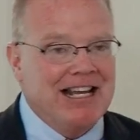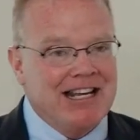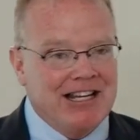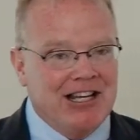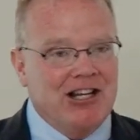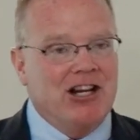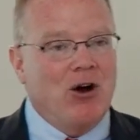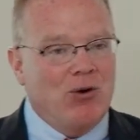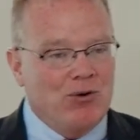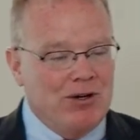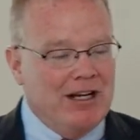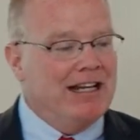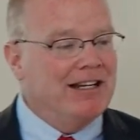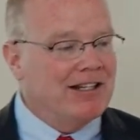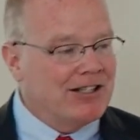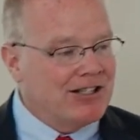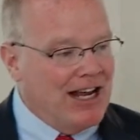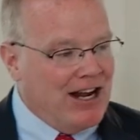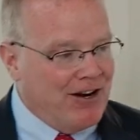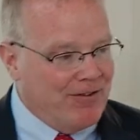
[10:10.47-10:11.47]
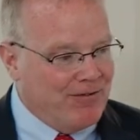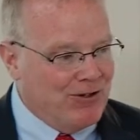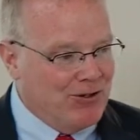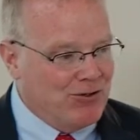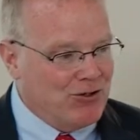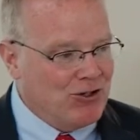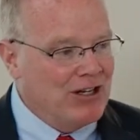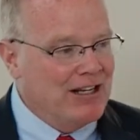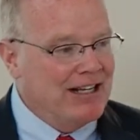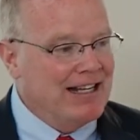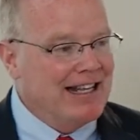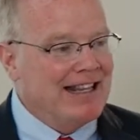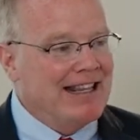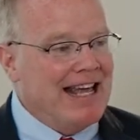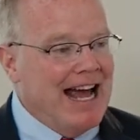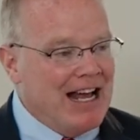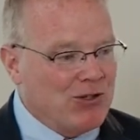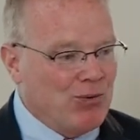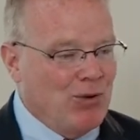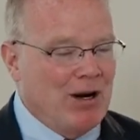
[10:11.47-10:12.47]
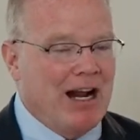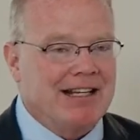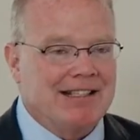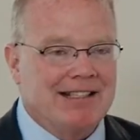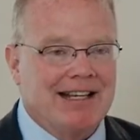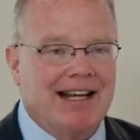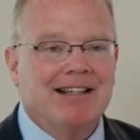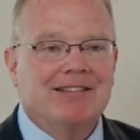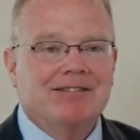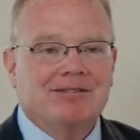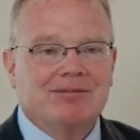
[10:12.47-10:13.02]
you don't need a centrifuge. That's what I say.